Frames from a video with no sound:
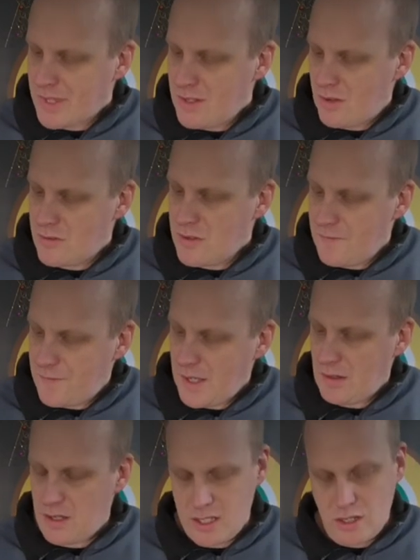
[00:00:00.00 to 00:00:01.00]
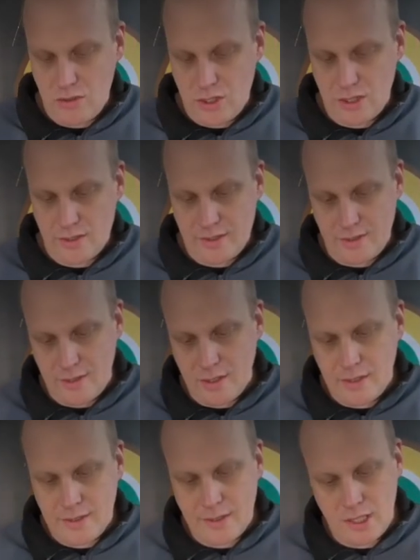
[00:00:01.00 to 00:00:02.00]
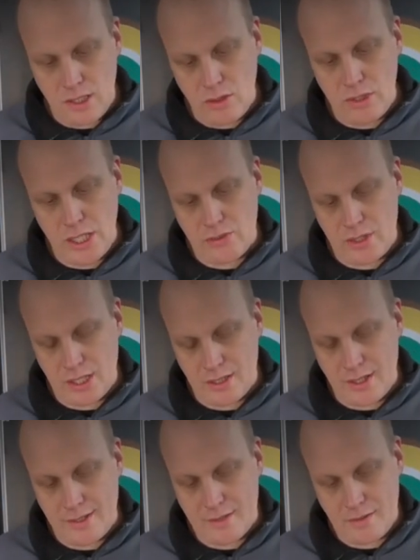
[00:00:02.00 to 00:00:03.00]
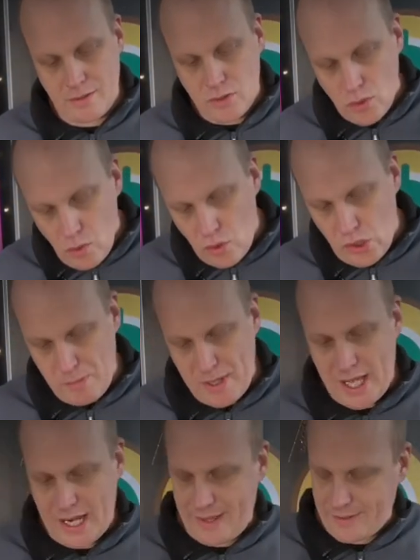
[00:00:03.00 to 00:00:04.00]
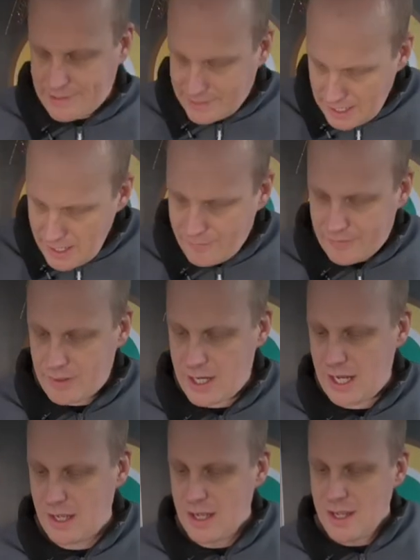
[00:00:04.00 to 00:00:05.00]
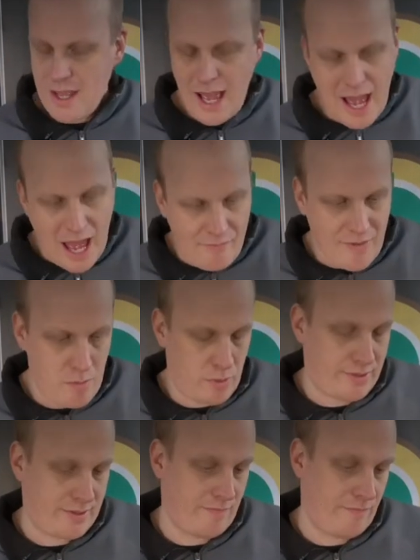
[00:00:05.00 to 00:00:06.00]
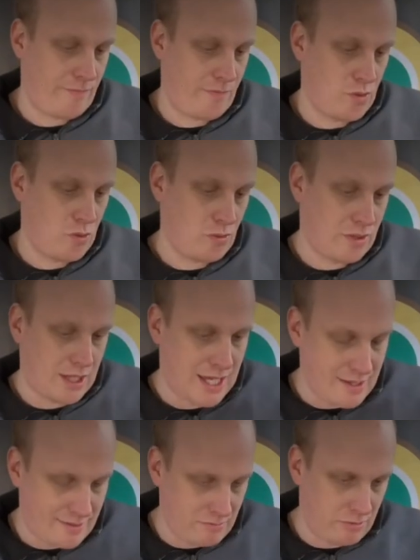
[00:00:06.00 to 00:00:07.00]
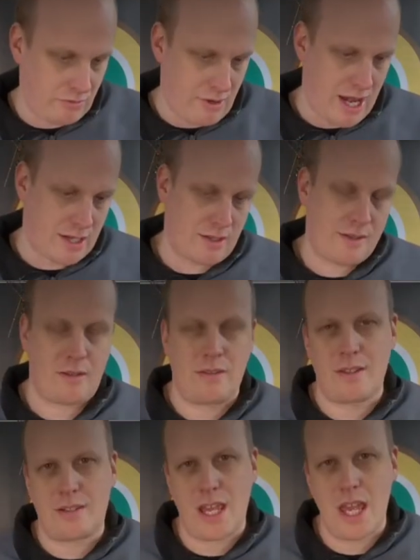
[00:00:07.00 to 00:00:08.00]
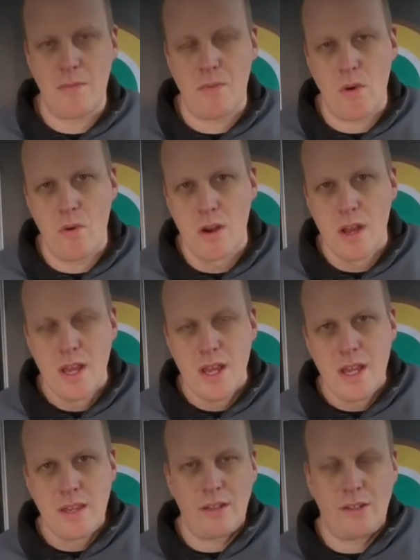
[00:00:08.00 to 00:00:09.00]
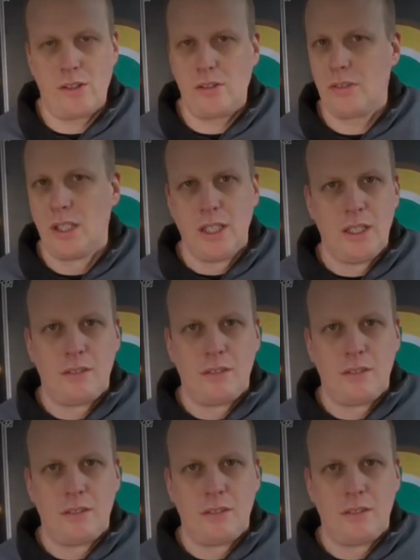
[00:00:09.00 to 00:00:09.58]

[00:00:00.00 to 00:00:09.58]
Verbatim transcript: you know, you feel like you should slowly drink this, talk about it, savor it, have it with some food, get some crackers on the table, you know.